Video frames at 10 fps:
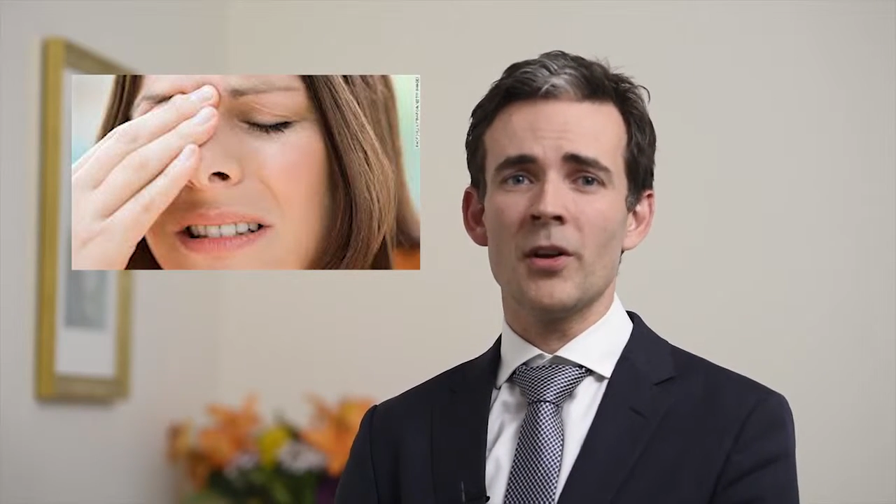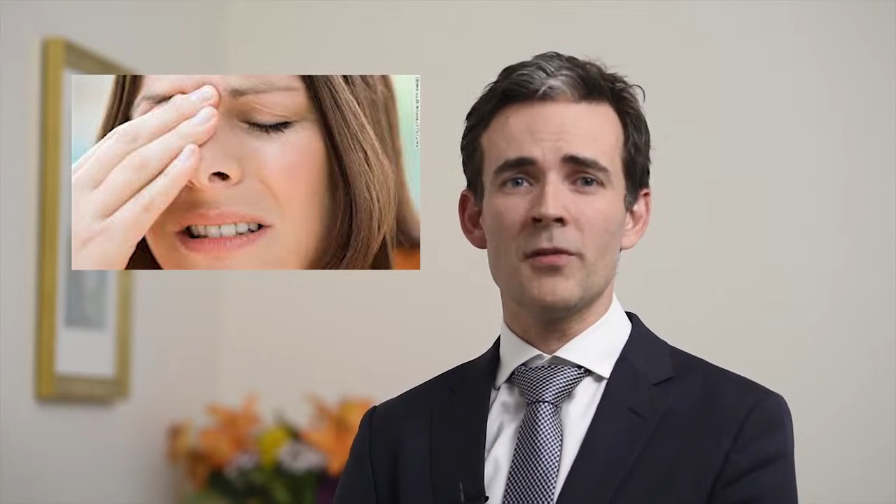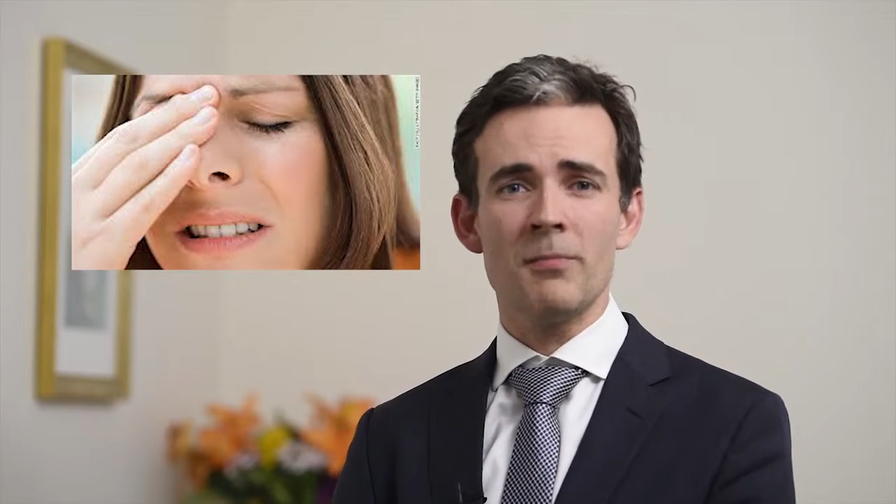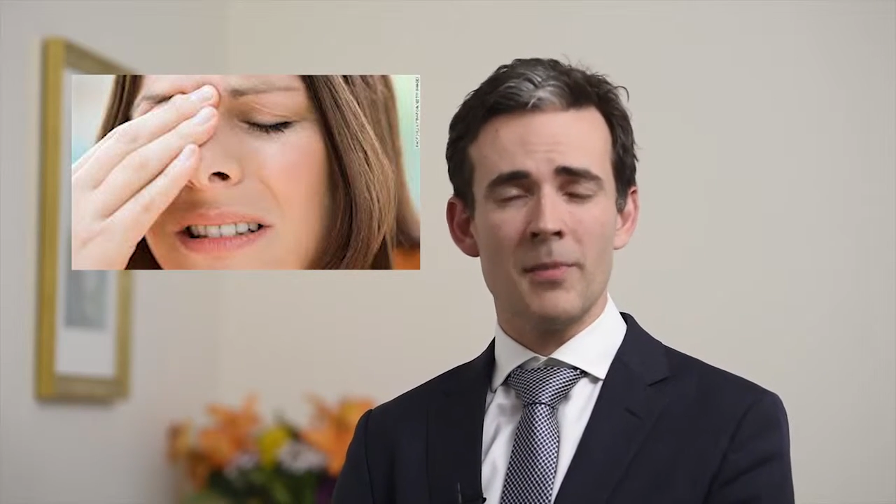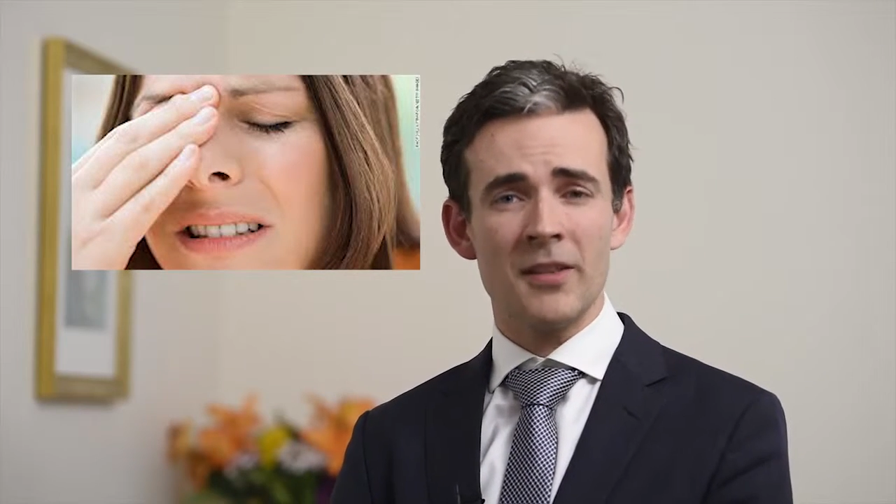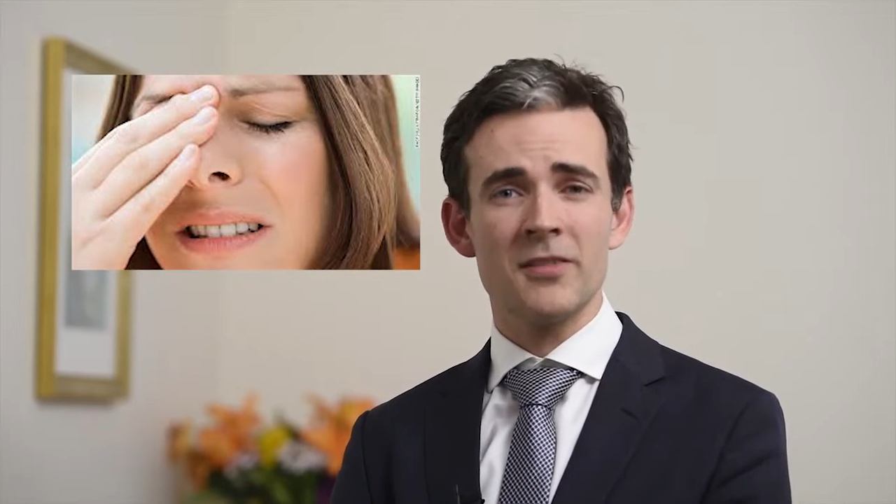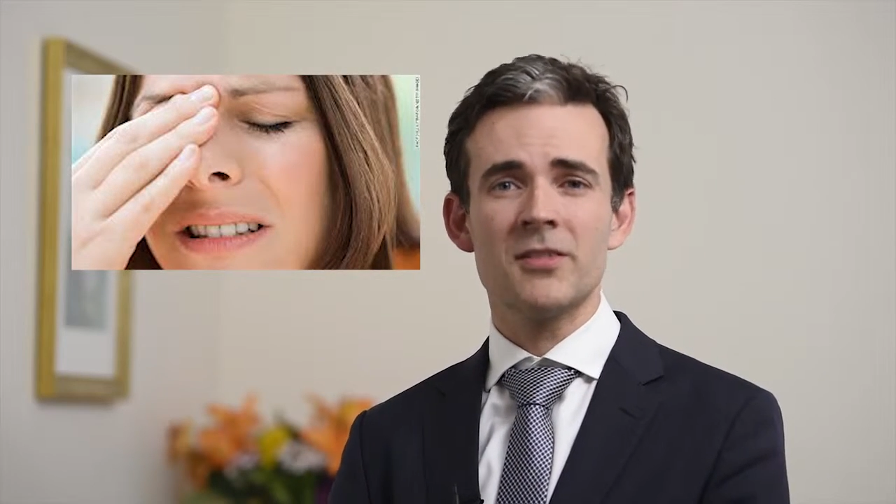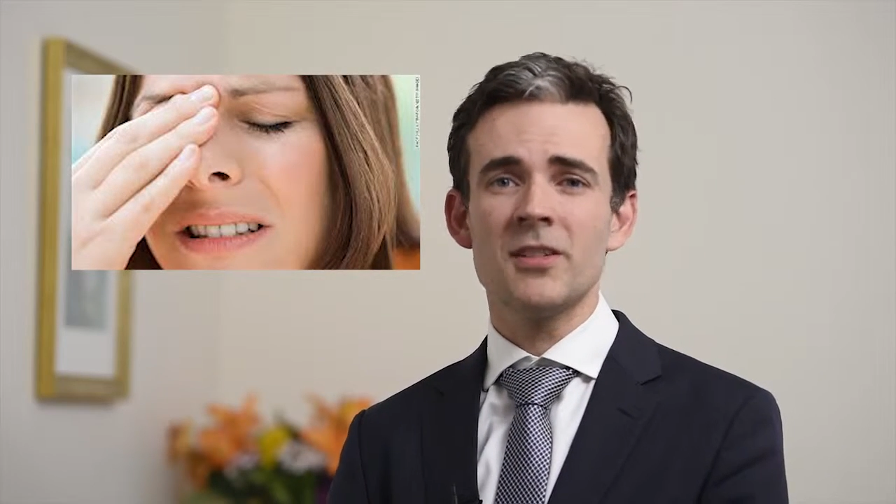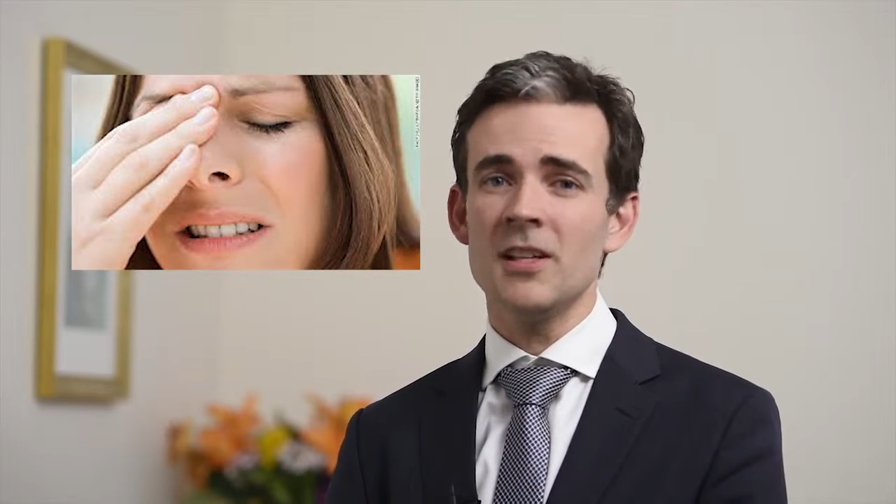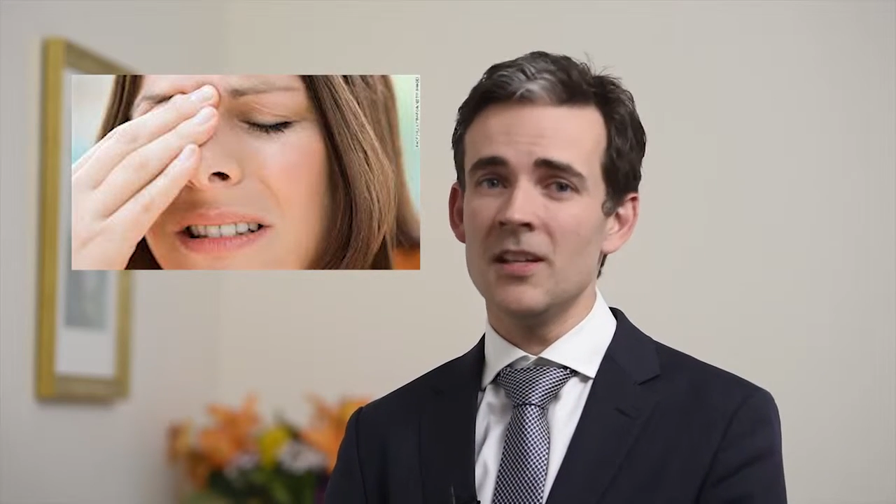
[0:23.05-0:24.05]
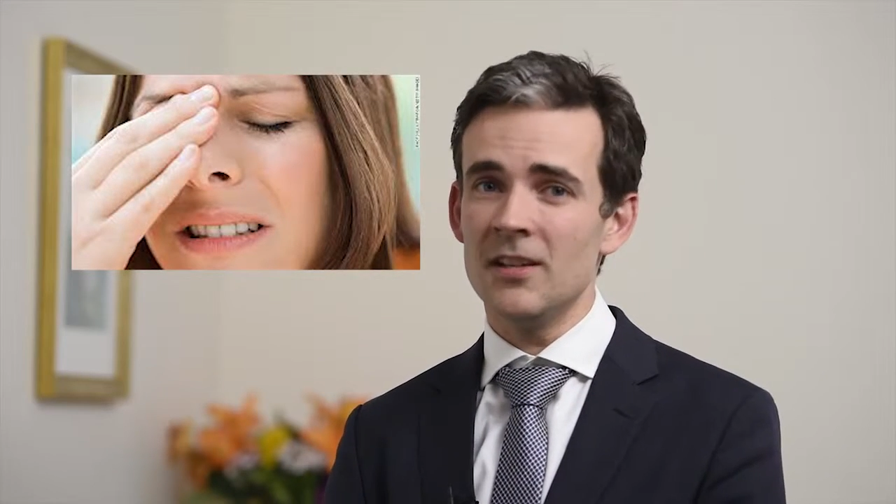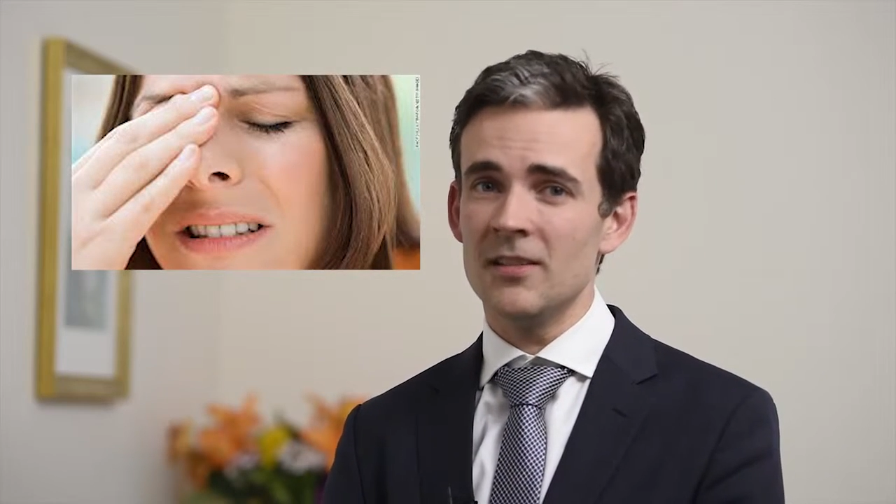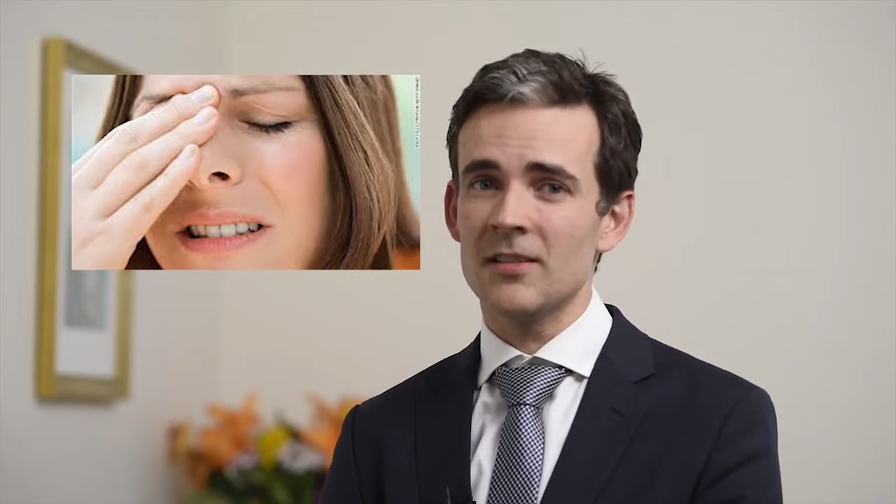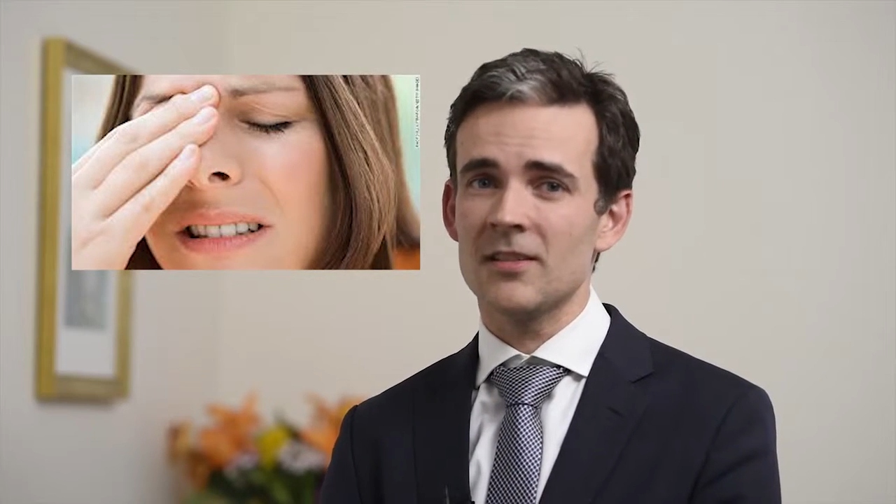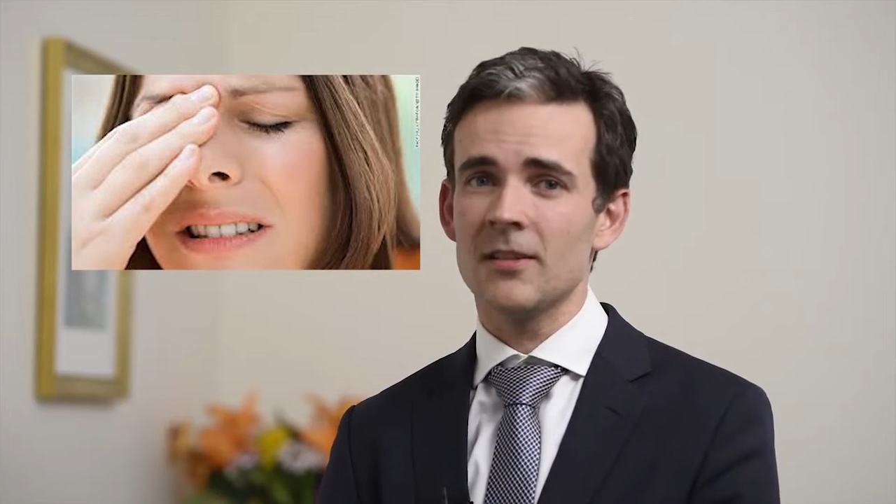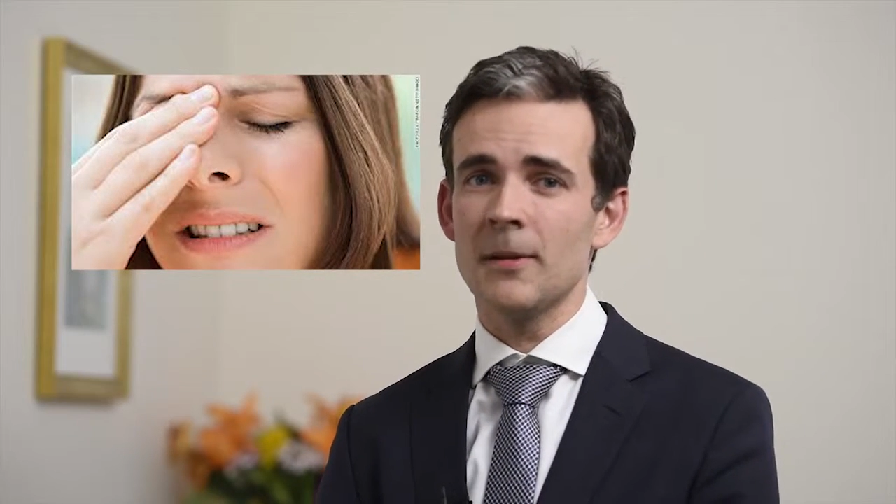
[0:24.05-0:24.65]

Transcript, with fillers: over months to years.